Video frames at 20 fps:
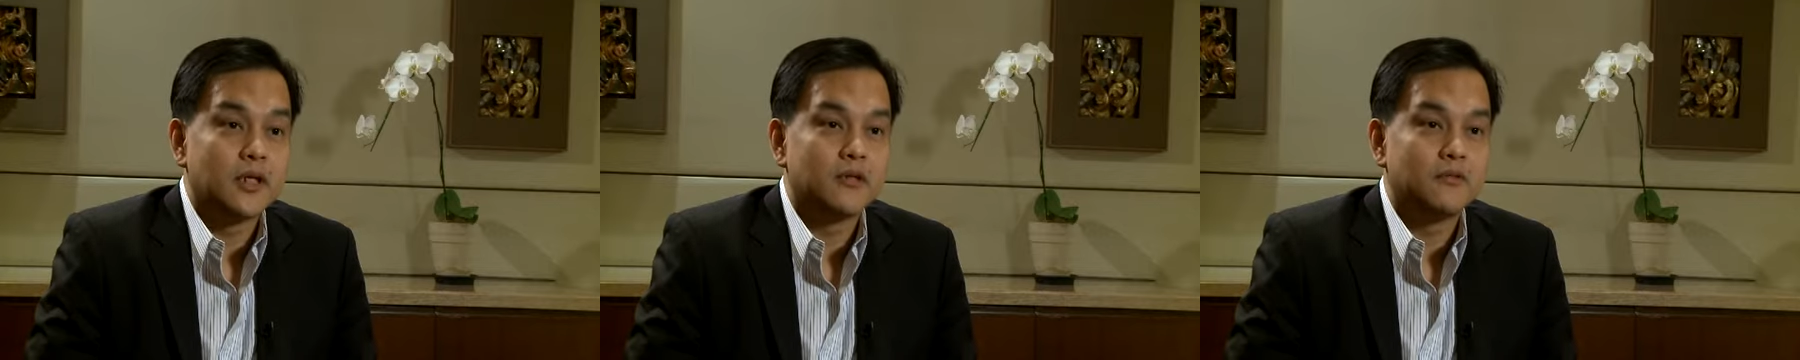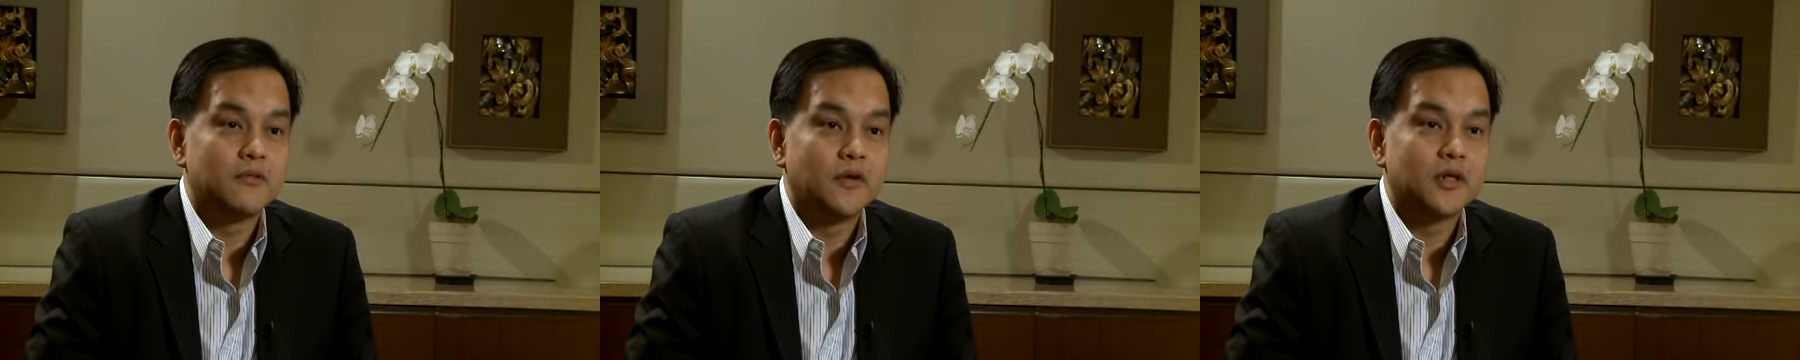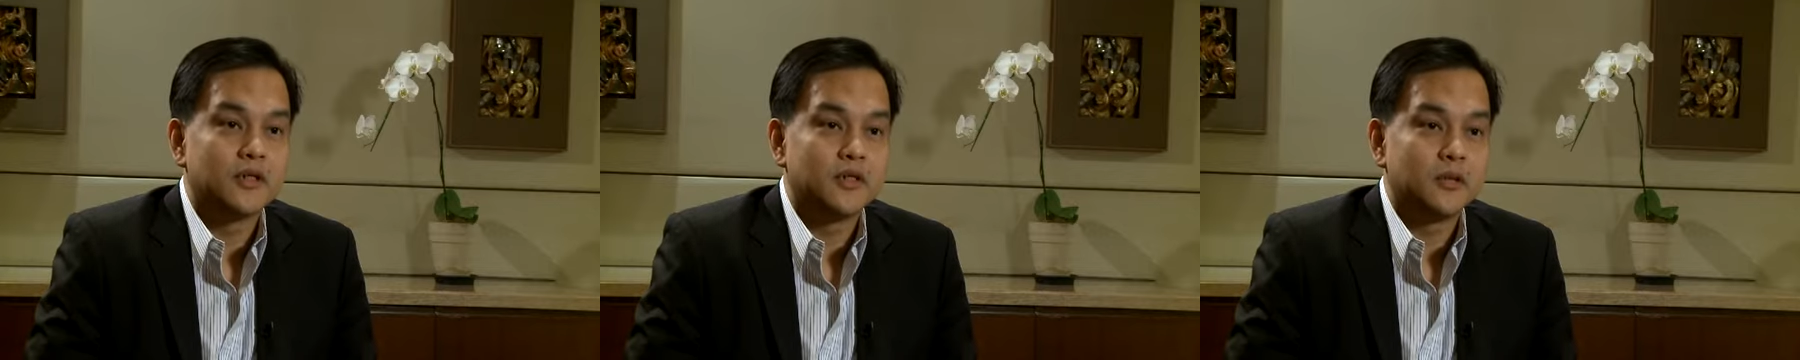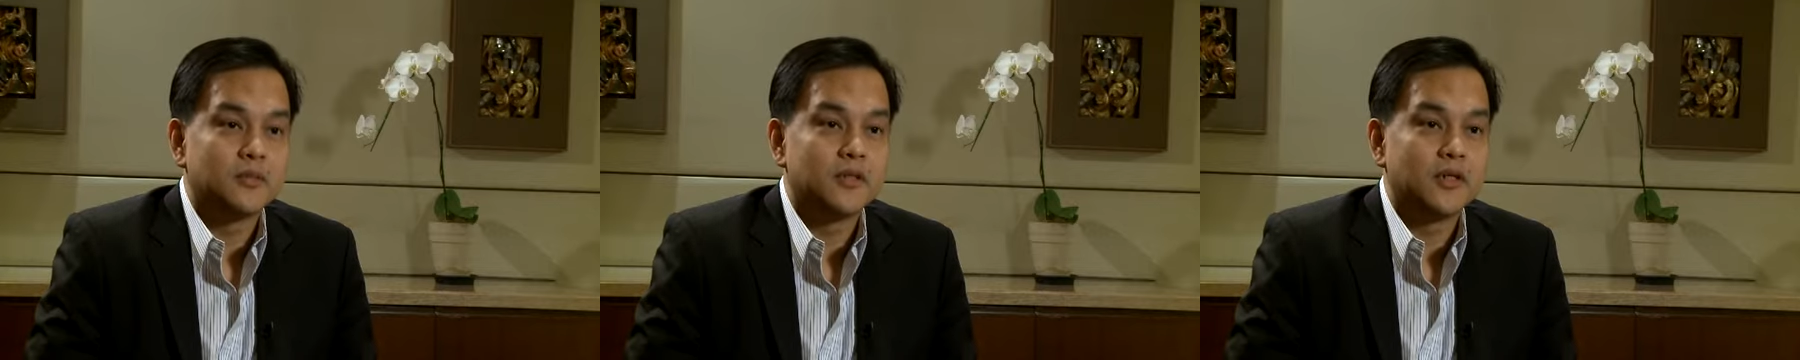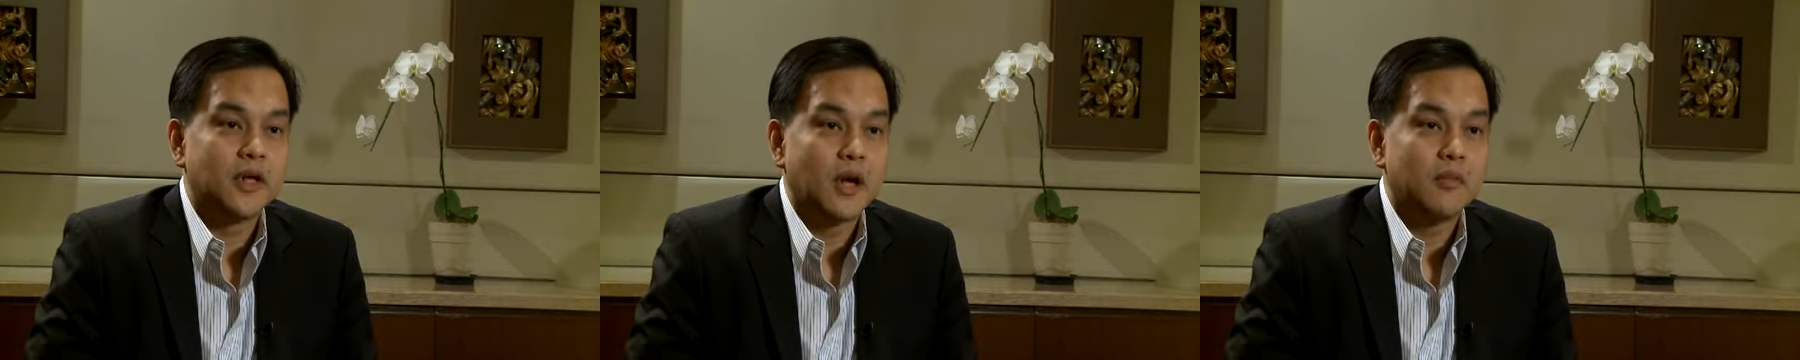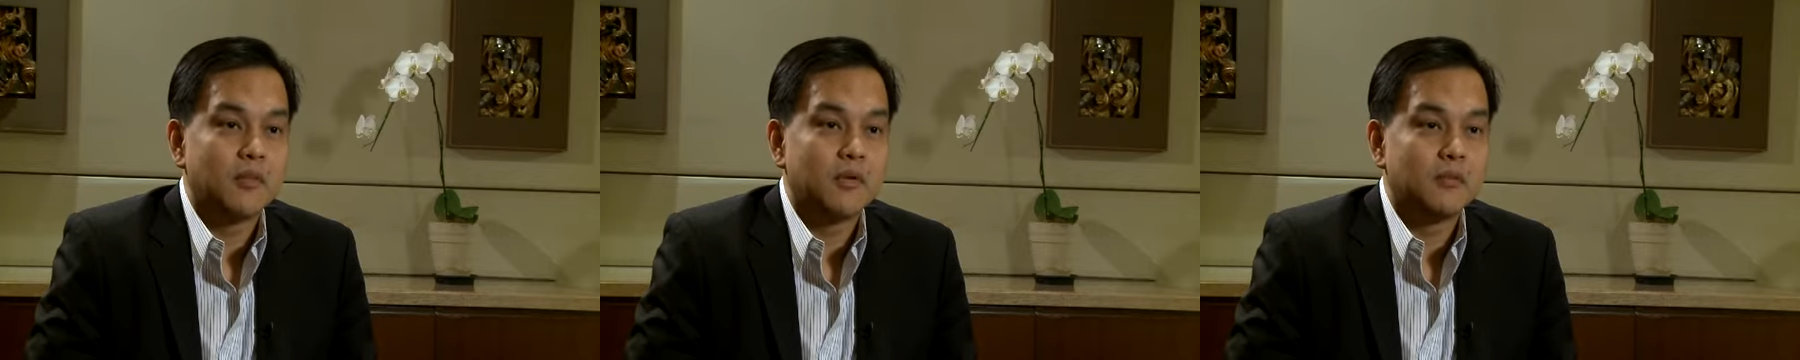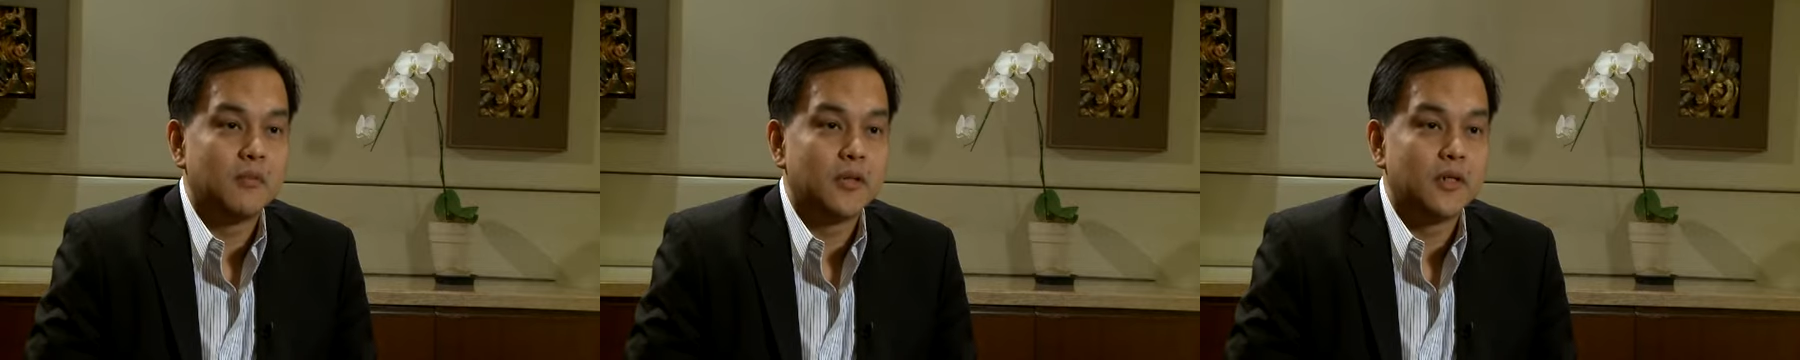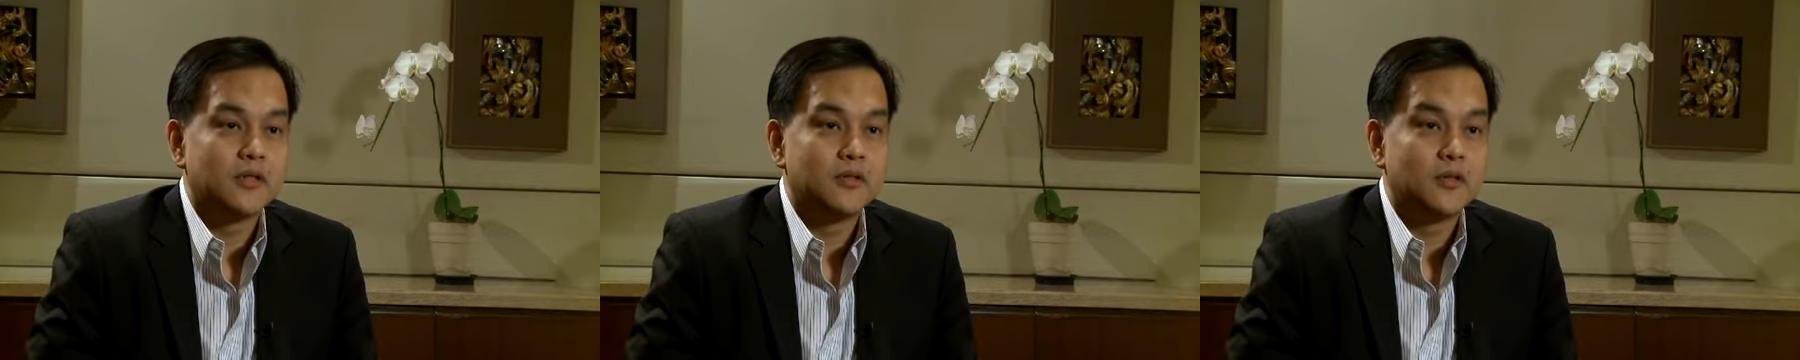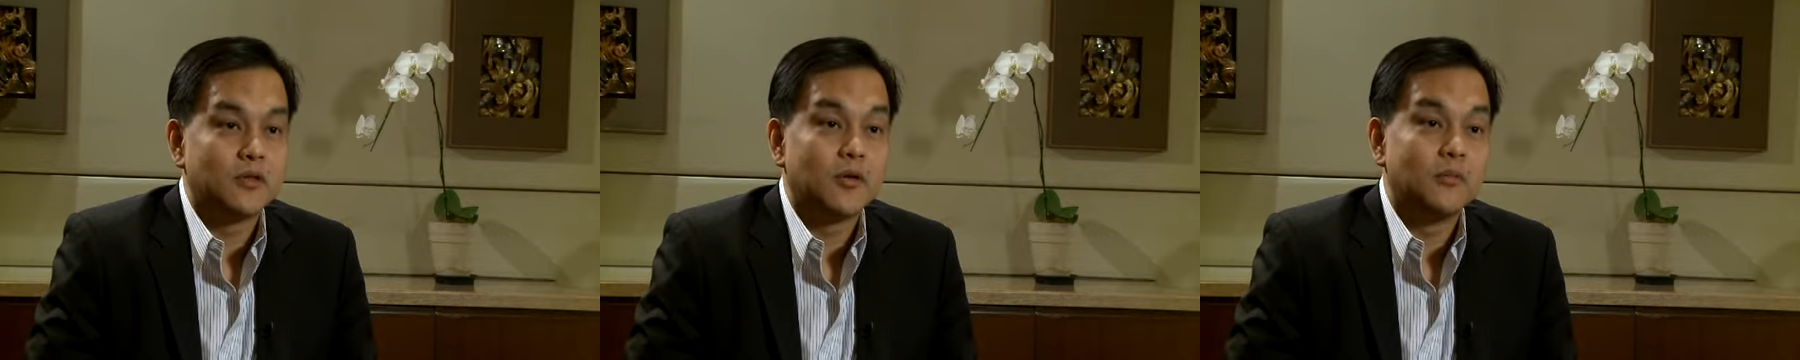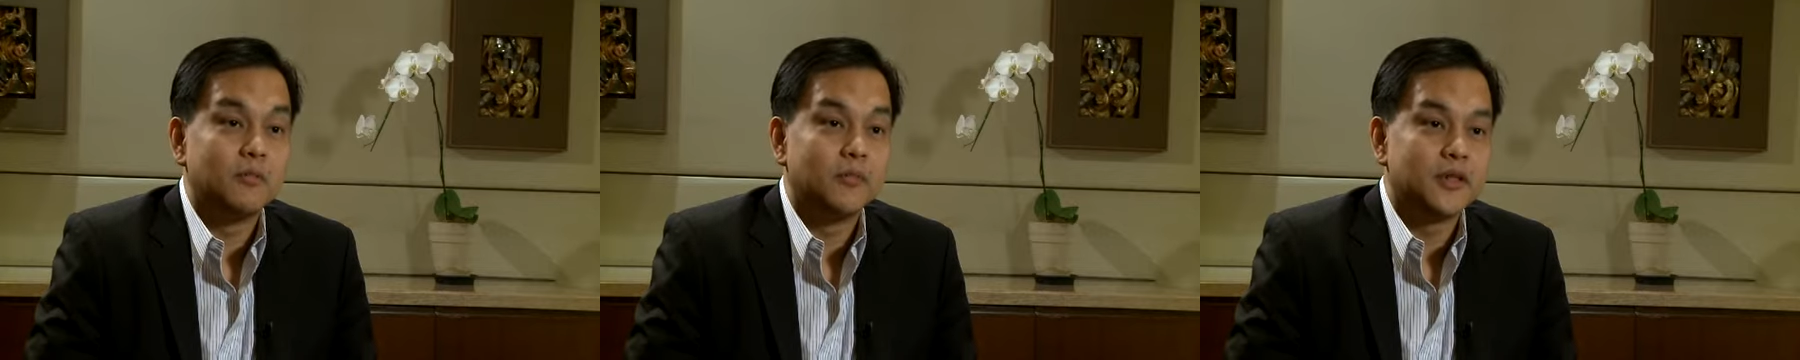of our subscriber base to
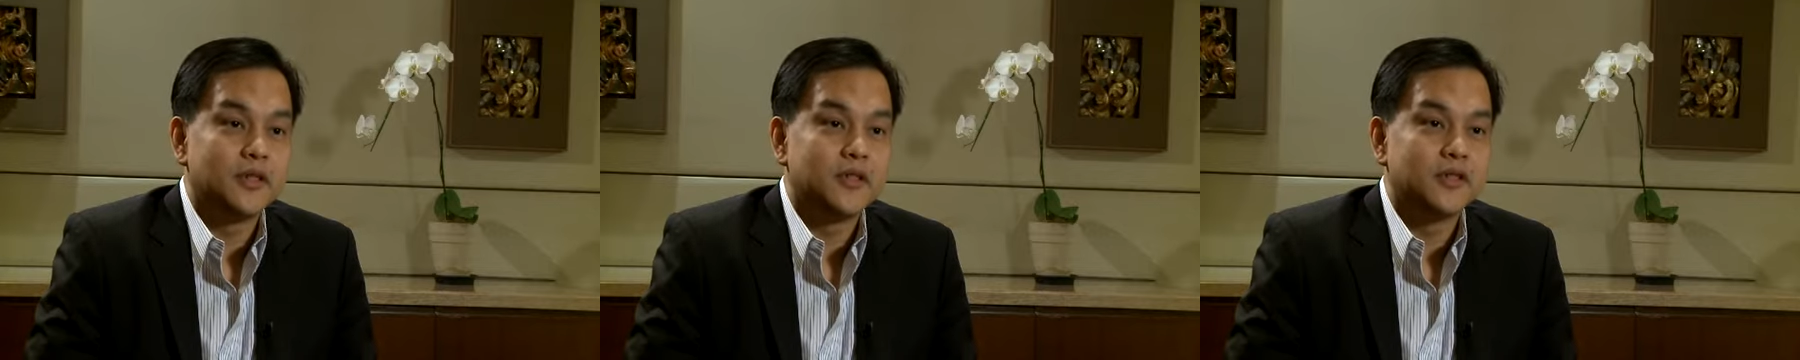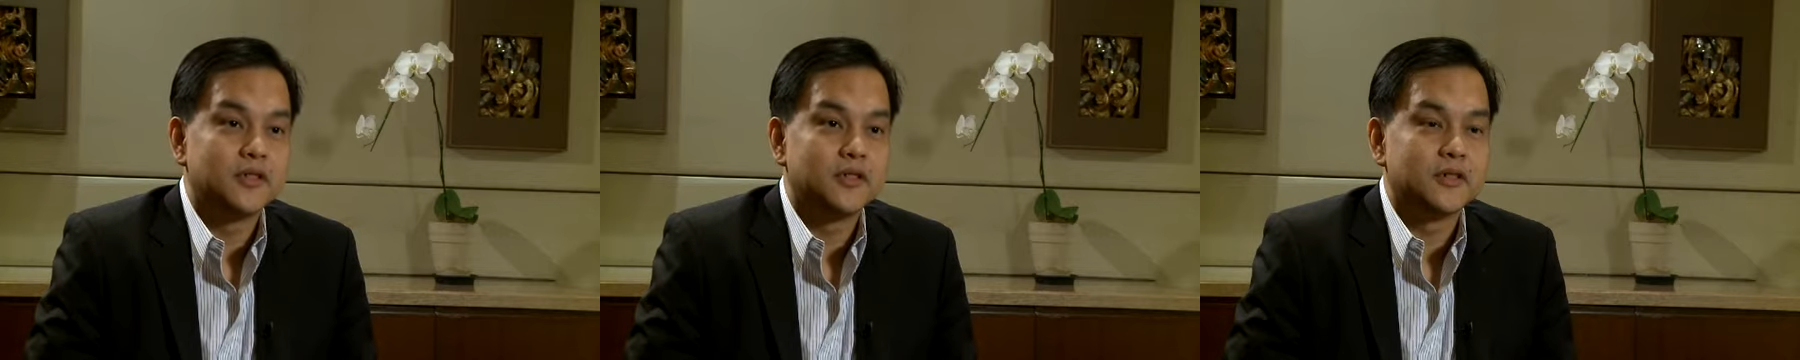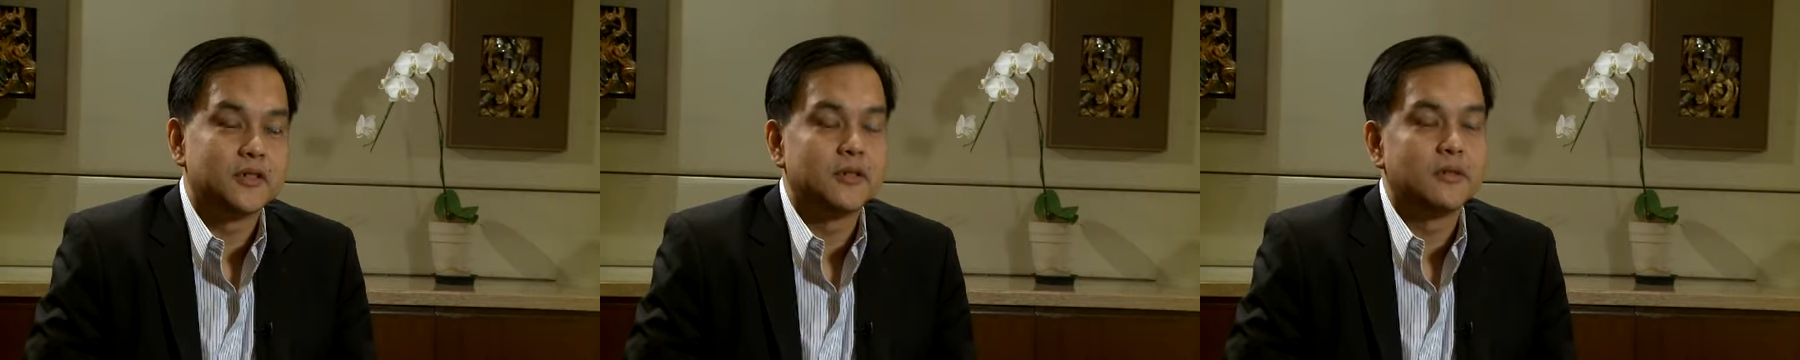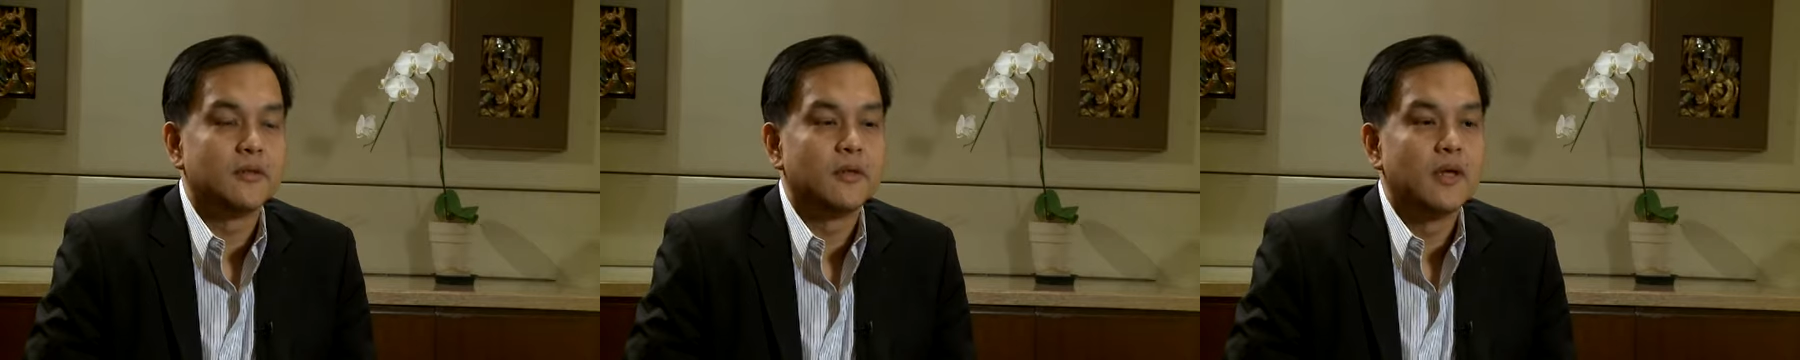competition.